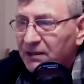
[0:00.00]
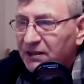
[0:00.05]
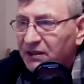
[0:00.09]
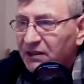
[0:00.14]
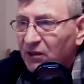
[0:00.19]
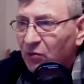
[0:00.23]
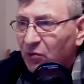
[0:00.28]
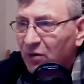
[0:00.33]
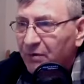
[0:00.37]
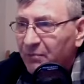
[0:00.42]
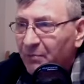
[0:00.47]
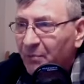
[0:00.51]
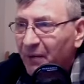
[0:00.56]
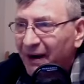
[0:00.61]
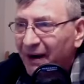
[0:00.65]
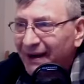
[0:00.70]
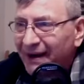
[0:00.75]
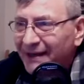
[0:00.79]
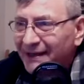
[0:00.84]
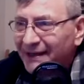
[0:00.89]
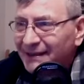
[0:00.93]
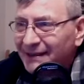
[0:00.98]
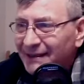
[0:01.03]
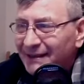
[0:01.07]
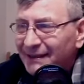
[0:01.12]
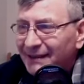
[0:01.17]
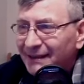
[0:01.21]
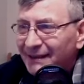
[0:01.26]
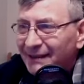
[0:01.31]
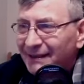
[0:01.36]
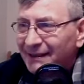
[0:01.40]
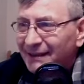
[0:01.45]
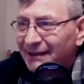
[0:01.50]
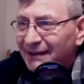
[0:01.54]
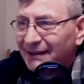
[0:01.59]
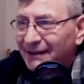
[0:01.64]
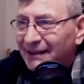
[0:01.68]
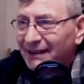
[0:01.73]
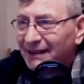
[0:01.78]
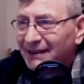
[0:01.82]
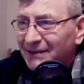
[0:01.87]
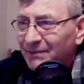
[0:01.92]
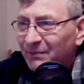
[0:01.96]
So we bind
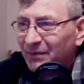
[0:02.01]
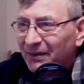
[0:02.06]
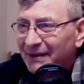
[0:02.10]
this